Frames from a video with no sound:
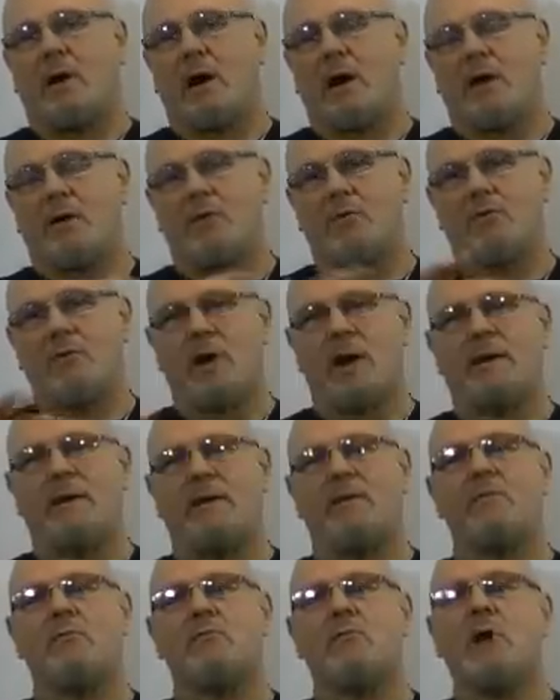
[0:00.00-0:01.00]
are
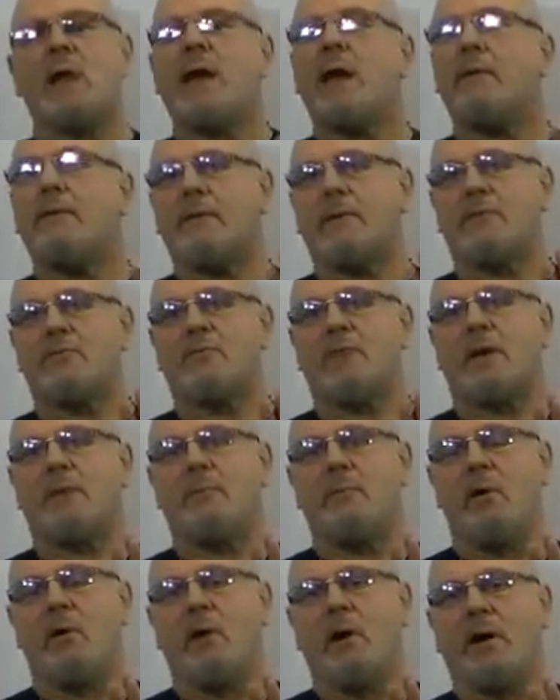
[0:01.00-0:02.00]
created around the
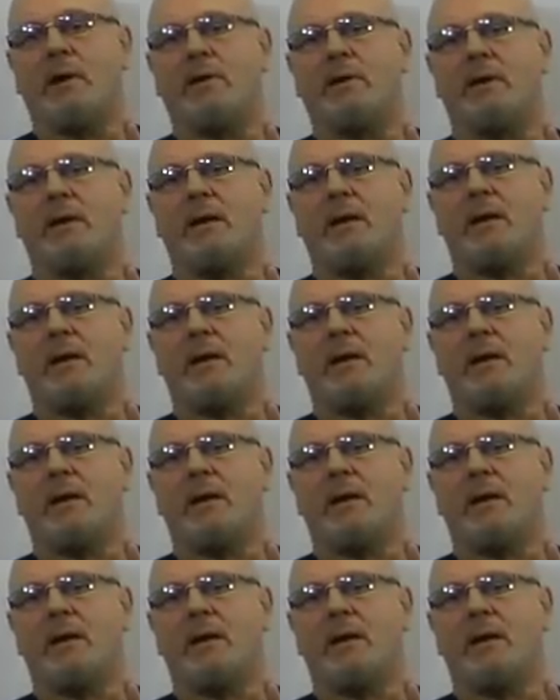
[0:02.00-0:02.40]
dream mind.